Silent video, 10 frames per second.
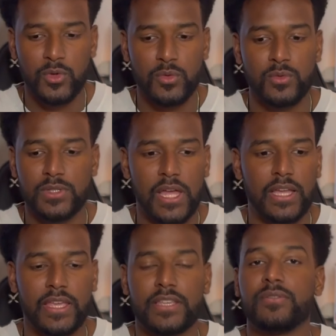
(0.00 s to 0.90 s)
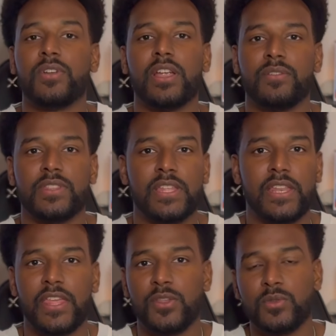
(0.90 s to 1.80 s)
use StockX for everything.
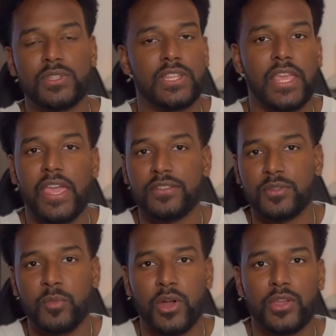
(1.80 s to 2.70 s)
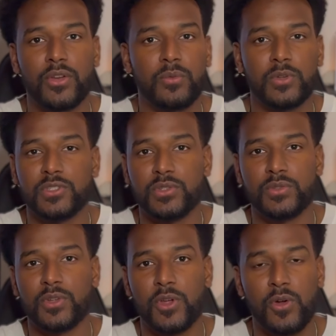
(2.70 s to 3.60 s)
They use it to gauge the market on what
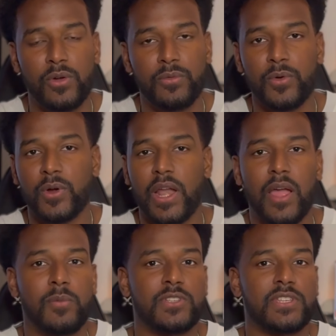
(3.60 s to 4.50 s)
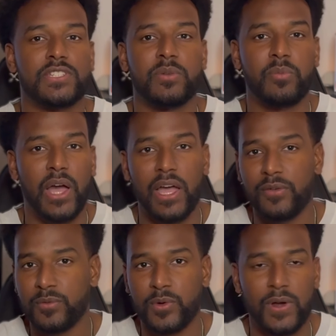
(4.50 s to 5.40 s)
shoes are going for, how much they should buy
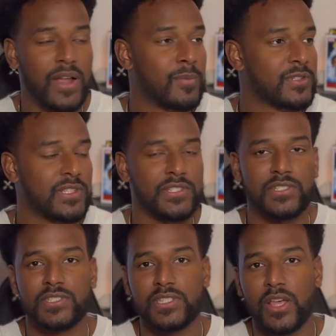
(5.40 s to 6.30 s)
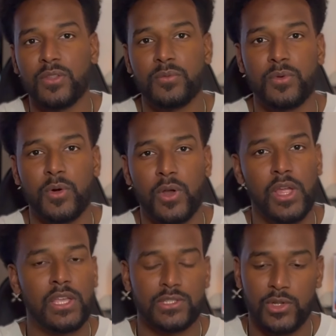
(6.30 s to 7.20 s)
them for, how much they should sell them for.
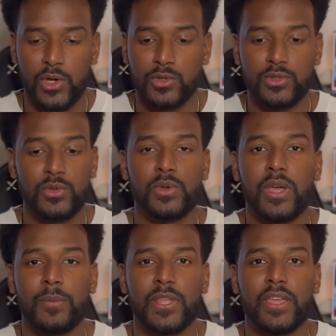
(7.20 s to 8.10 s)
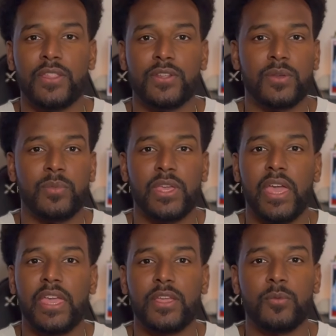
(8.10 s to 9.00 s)
So those two coming together can be
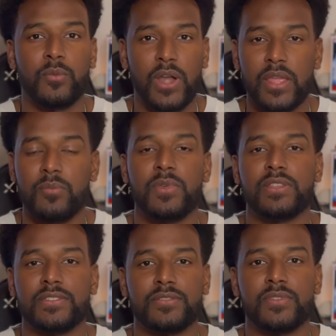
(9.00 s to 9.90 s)
a great business